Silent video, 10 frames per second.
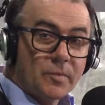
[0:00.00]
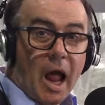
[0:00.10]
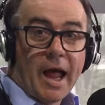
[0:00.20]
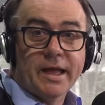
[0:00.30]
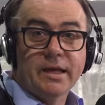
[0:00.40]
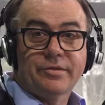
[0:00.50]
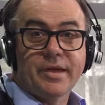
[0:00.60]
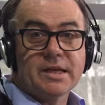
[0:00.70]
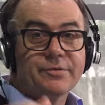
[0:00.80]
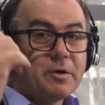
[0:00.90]
Hey,
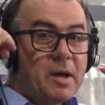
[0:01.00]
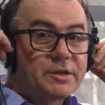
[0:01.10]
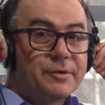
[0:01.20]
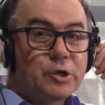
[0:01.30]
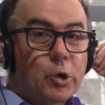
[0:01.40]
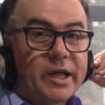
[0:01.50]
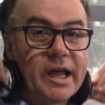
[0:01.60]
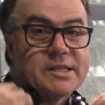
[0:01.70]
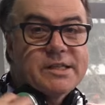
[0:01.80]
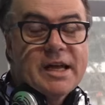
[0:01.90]
thanks very much for joining
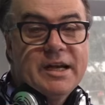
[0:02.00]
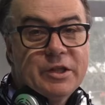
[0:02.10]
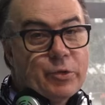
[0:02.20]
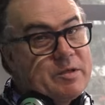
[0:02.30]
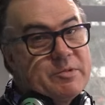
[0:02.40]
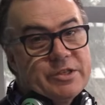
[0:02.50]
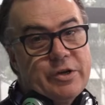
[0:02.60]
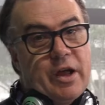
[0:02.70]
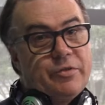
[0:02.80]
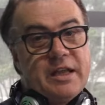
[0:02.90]
us in the Rhema
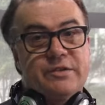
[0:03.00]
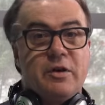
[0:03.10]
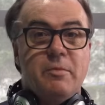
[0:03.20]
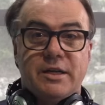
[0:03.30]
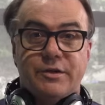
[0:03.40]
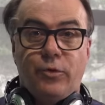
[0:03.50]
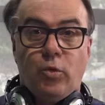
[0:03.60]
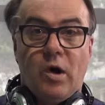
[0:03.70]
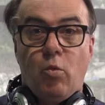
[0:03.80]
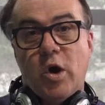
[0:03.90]
studio. Thanks very much
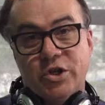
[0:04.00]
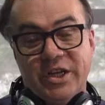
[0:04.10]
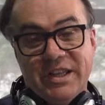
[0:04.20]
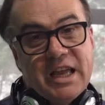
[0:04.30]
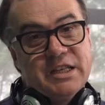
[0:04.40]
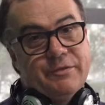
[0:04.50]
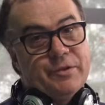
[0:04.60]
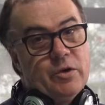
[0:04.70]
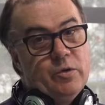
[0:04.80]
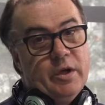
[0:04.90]
for watching the
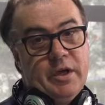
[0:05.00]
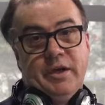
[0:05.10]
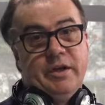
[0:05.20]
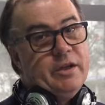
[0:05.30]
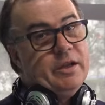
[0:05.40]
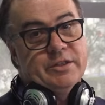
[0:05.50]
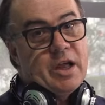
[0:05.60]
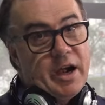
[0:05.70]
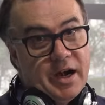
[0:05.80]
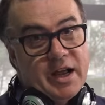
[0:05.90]
interview. It's
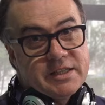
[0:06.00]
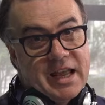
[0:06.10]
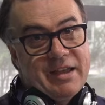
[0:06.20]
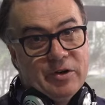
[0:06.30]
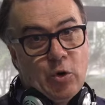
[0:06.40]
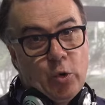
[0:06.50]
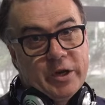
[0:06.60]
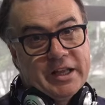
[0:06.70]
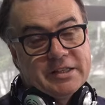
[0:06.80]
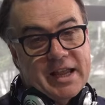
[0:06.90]
kind of nice to have an
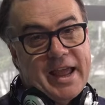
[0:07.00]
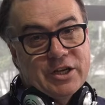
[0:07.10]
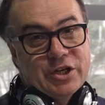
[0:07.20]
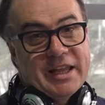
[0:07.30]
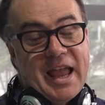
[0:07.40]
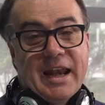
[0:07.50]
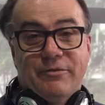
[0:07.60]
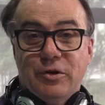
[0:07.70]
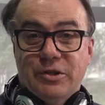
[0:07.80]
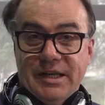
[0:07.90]
audience, actually. And if
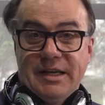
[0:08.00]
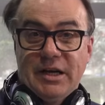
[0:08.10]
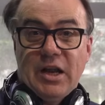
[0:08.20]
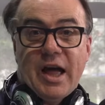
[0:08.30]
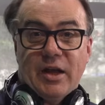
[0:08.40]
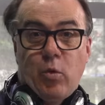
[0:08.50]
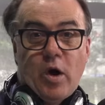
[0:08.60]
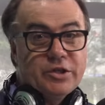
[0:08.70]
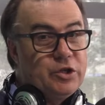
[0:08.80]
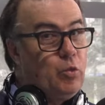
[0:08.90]
you did like
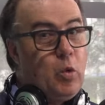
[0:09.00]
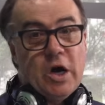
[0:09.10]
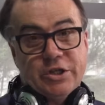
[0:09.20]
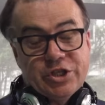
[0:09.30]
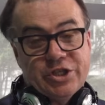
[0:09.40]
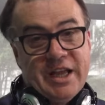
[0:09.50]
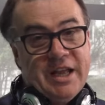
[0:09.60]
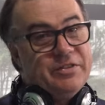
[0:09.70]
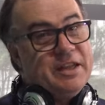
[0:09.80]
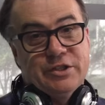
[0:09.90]
what you watched,
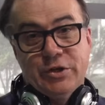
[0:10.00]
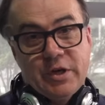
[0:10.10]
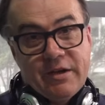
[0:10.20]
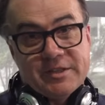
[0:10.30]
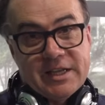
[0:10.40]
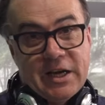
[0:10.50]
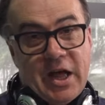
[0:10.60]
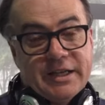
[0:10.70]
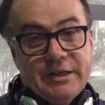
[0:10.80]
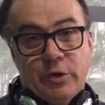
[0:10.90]
then do give us a
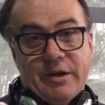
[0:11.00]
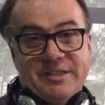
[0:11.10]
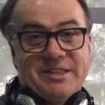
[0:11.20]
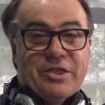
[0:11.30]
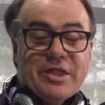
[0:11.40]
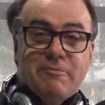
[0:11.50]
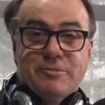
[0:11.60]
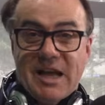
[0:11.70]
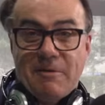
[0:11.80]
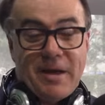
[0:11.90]
like, do give us the thumbs up.